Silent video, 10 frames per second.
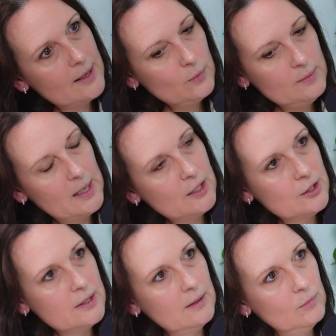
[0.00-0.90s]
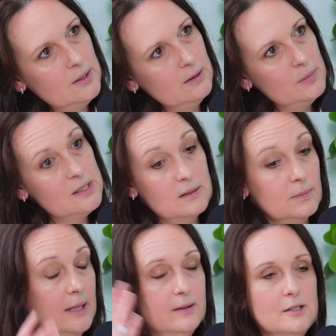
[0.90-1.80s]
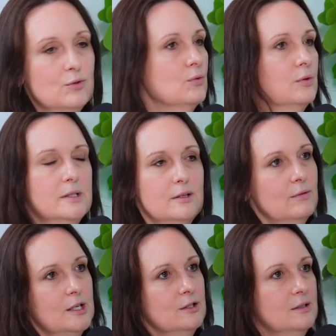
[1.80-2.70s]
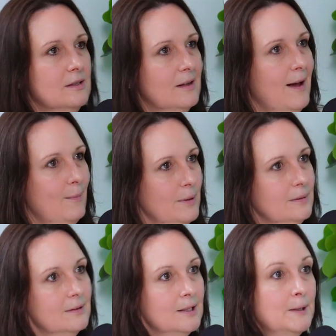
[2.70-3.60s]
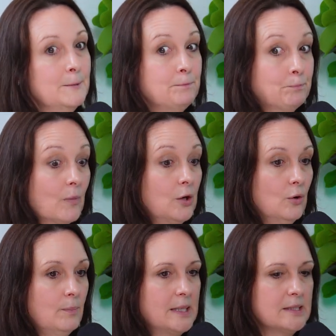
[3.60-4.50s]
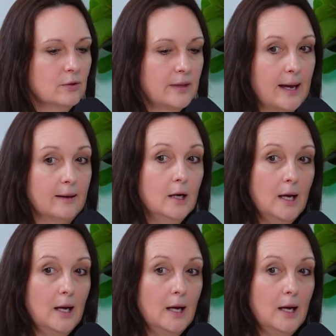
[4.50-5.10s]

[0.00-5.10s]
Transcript: do we manage that within the business plan? These are all considerations that happen, based on that.